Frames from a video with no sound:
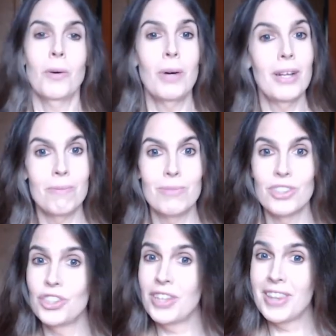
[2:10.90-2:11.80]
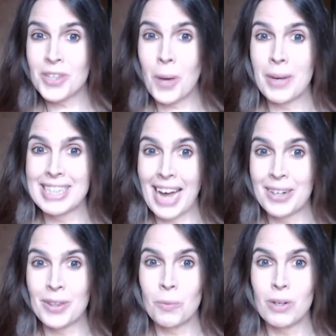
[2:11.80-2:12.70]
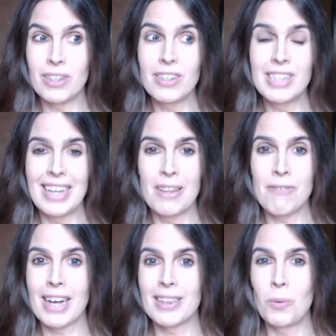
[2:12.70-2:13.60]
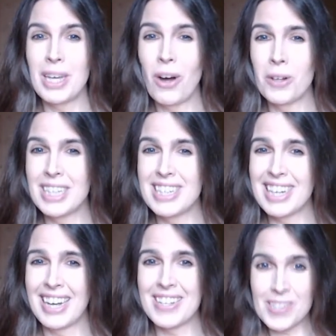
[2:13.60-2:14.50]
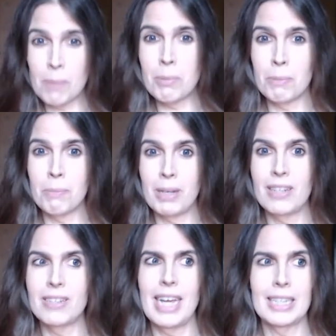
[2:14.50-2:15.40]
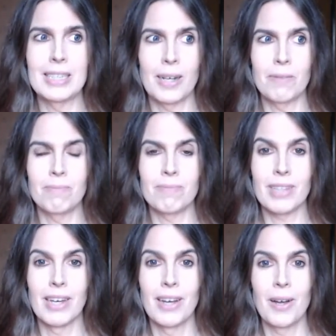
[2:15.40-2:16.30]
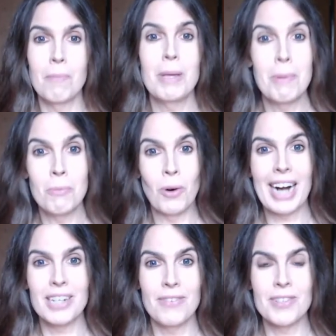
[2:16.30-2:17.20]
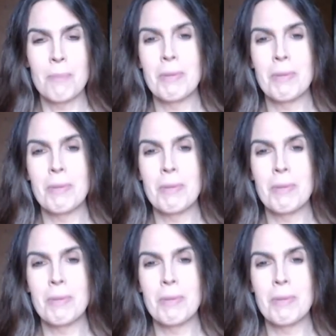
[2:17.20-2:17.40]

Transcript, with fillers: well, shit that's going down in the world and the fact that we all need to kind of step up a bit and, um, be a bit more activist.